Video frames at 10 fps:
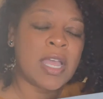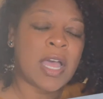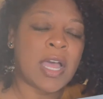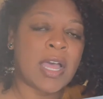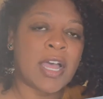
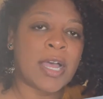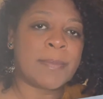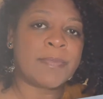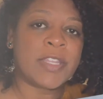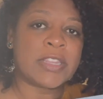
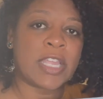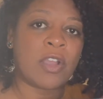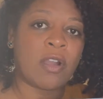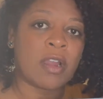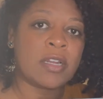that they
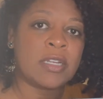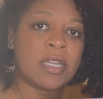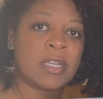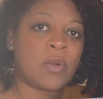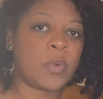are,
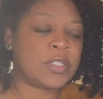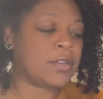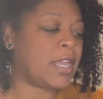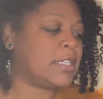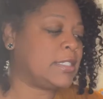which are
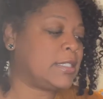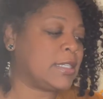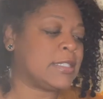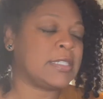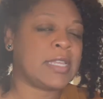ages
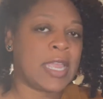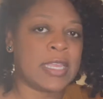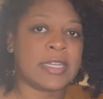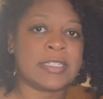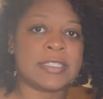6 and
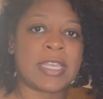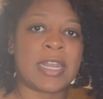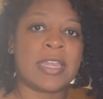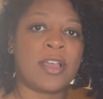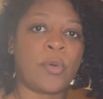8, and just kind
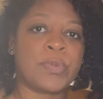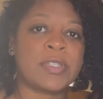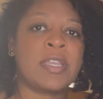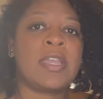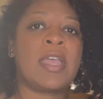of helps
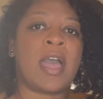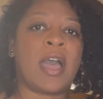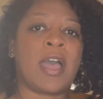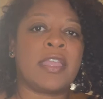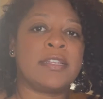
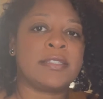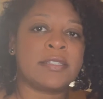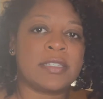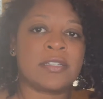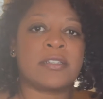
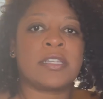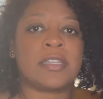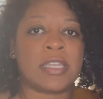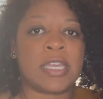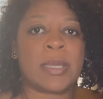instill in
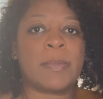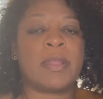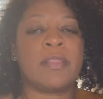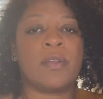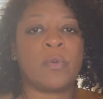
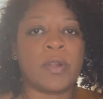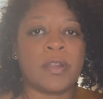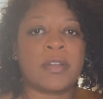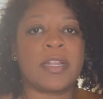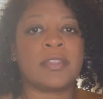them the
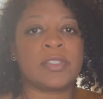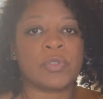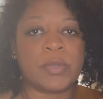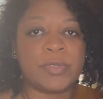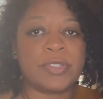word and the
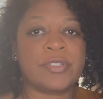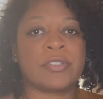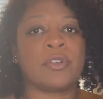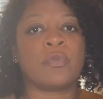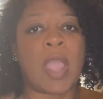scriptures, and
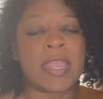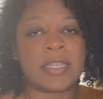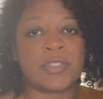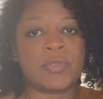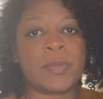they're
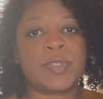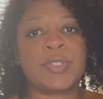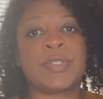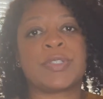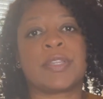writing
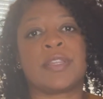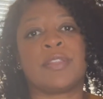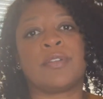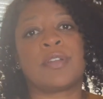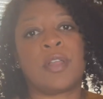scriptures, and then
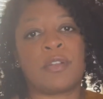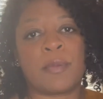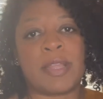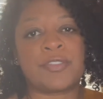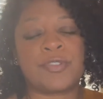they're coloring
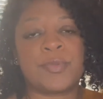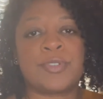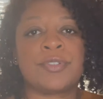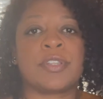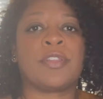about
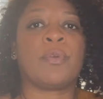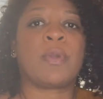scriptures, and they're